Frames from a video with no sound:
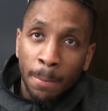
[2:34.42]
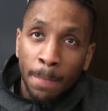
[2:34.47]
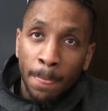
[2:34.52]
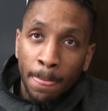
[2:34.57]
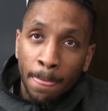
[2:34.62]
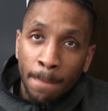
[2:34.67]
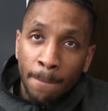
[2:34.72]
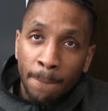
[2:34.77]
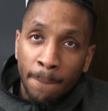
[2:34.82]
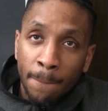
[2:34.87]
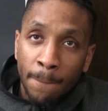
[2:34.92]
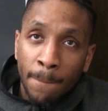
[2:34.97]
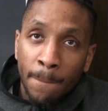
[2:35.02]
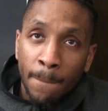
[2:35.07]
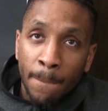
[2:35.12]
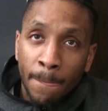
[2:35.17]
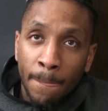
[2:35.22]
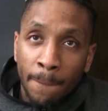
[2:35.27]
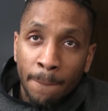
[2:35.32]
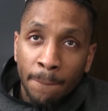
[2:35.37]
How does that
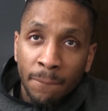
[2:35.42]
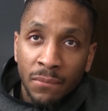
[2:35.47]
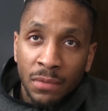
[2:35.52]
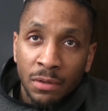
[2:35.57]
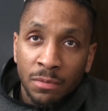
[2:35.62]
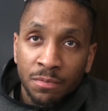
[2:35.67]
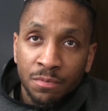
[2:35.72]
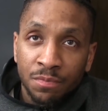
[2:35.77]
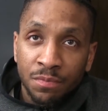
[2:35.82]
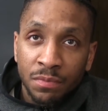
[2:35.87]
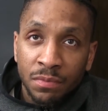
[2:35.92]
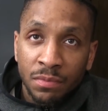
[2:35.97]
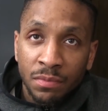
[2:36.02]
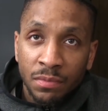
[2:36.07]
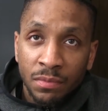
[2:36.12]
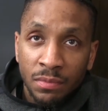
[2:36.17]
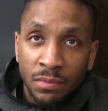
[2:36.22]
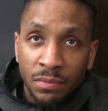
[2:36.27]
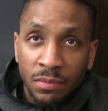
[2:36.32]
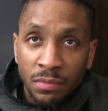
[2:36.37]
enhance your
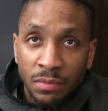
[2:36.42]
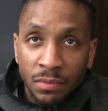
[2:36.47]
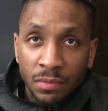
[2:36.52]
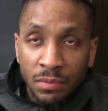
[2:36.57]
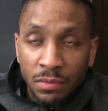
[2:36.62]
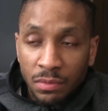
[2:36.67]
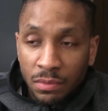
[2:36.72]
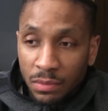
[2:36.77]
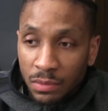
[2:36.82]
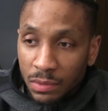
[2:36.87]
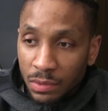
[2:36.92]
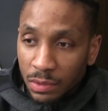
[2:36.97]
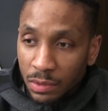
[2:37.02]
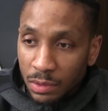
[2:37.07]
performance?